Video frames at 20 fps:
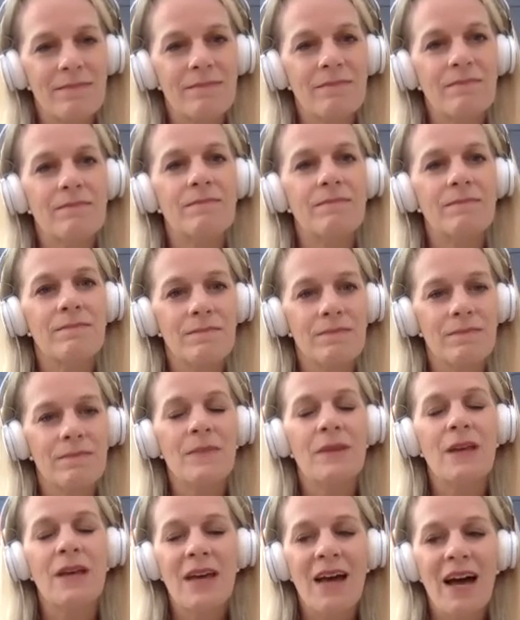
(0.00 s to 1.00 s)
Mm-hmm.
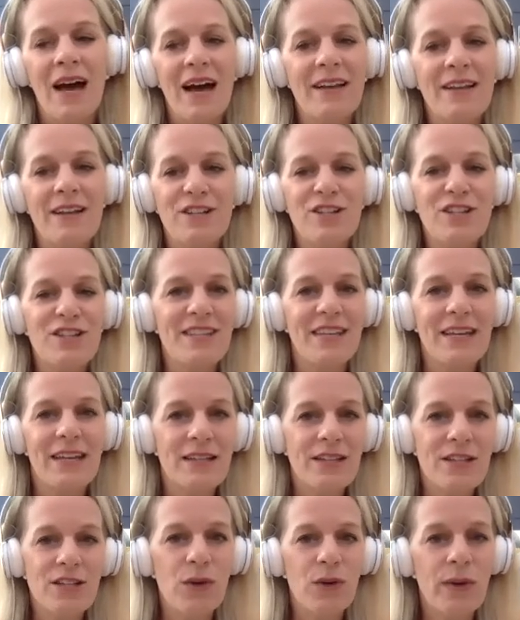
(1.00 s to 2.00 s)
I just think
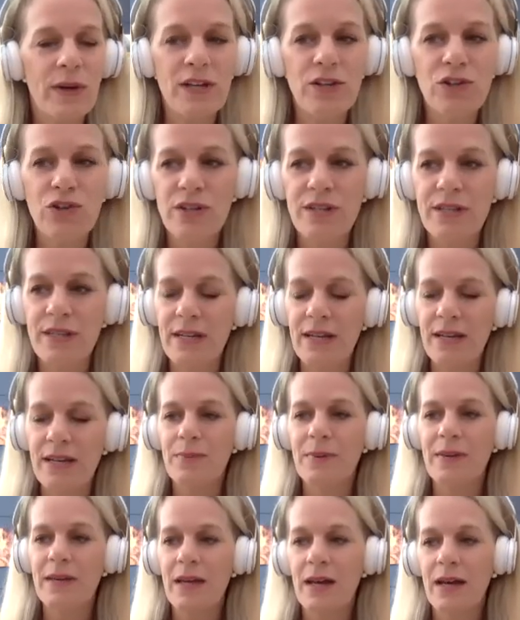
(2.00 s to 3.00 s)
it's so interesting
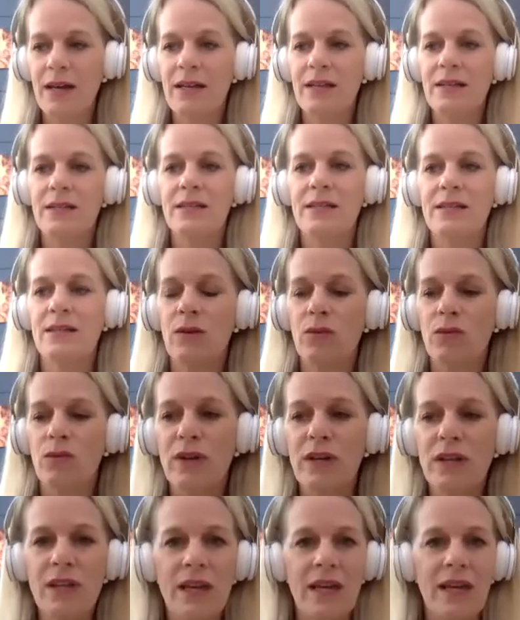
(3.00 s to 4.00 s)
because
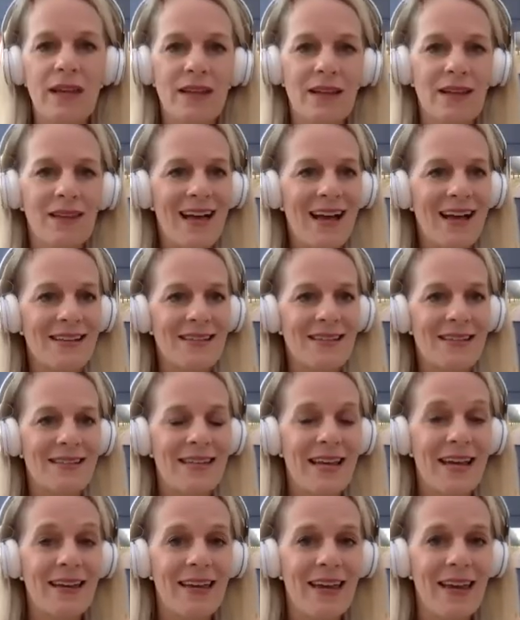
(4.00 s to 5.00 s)
really in the last
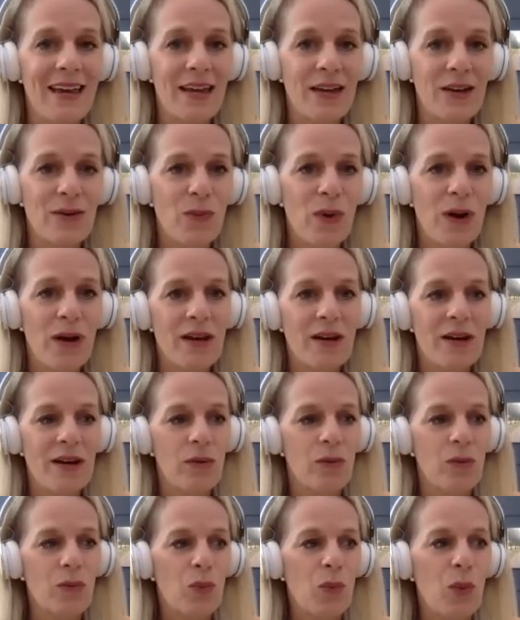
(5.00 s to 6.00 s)
decade, what
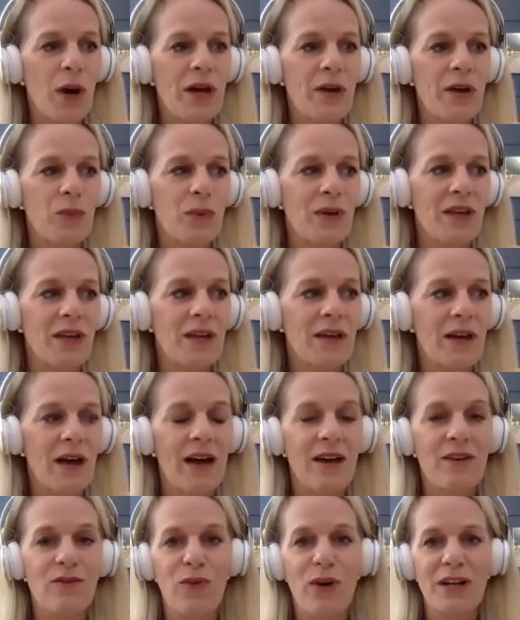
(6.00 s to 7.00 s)

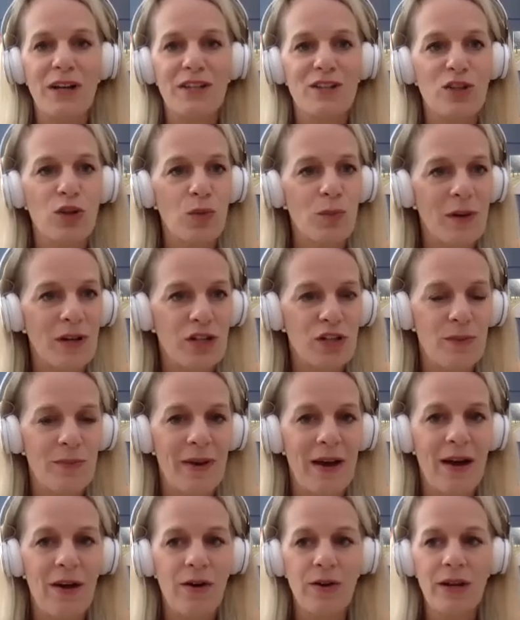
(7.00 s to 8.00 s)
I've read so much
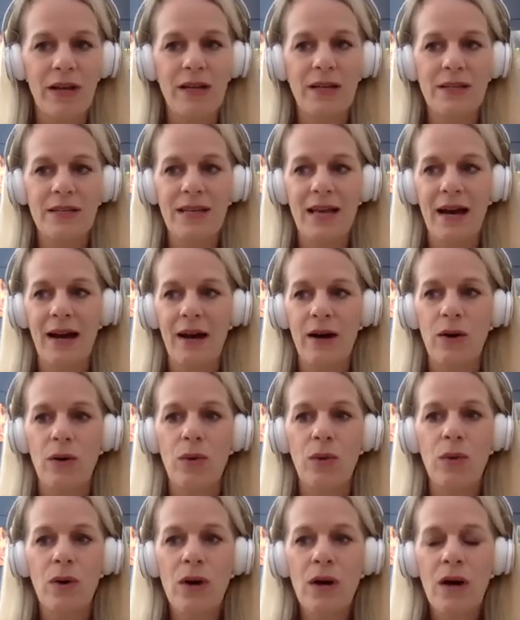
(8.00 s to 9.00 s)
about is
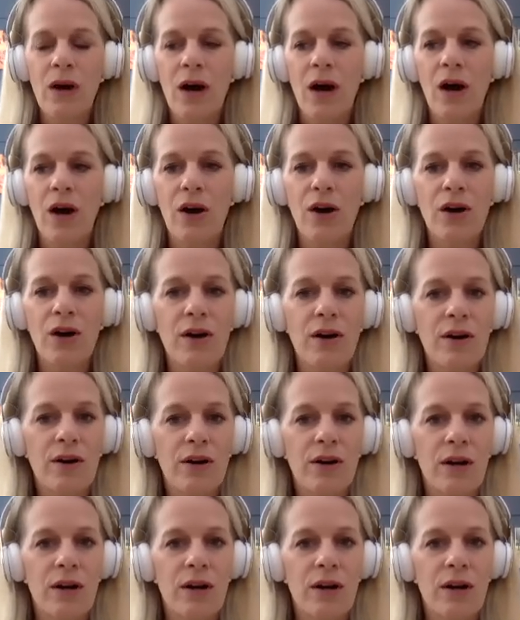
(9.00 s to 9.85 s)
how our